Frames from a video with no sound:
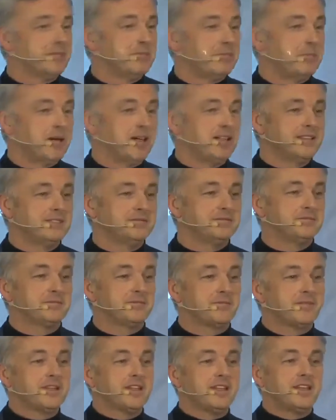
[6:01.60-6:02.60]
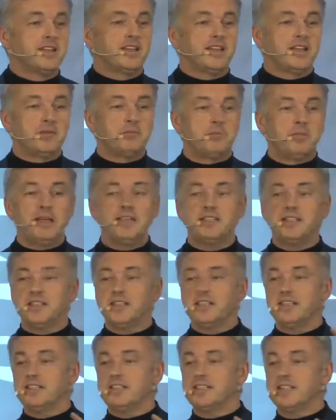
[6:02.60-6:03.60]
But it
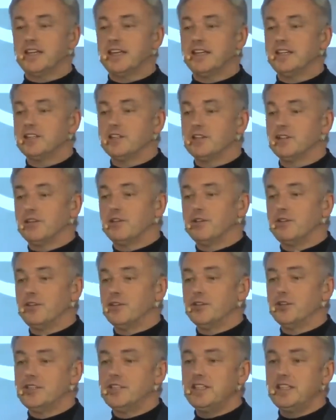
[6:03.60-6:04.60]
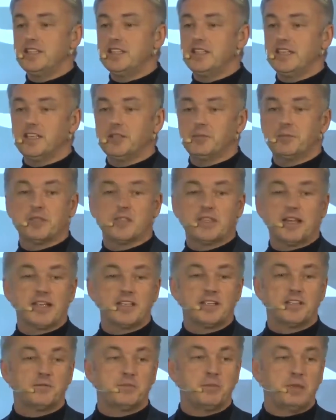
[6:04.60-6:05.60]
basically states that
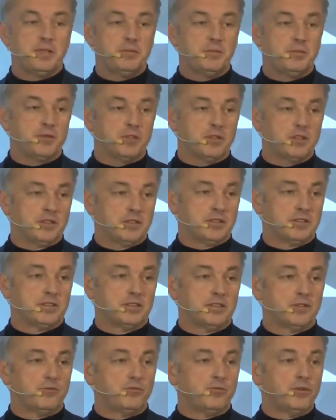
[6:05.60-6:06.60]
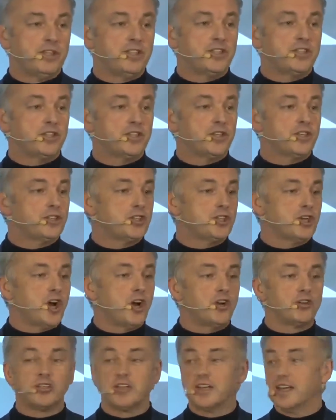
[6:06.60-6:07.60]
36% of people research
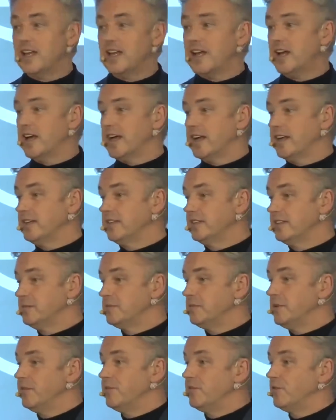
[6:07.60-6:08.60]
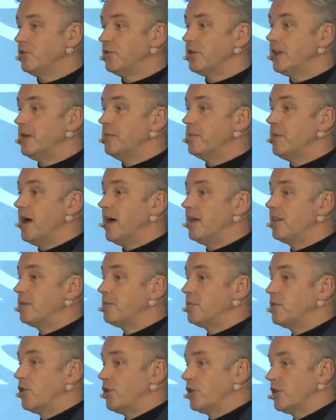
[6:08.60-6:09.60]
online before they buy the
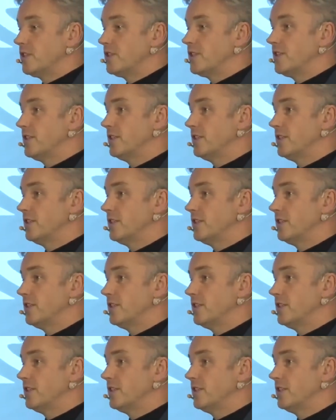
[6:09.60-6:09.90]
product.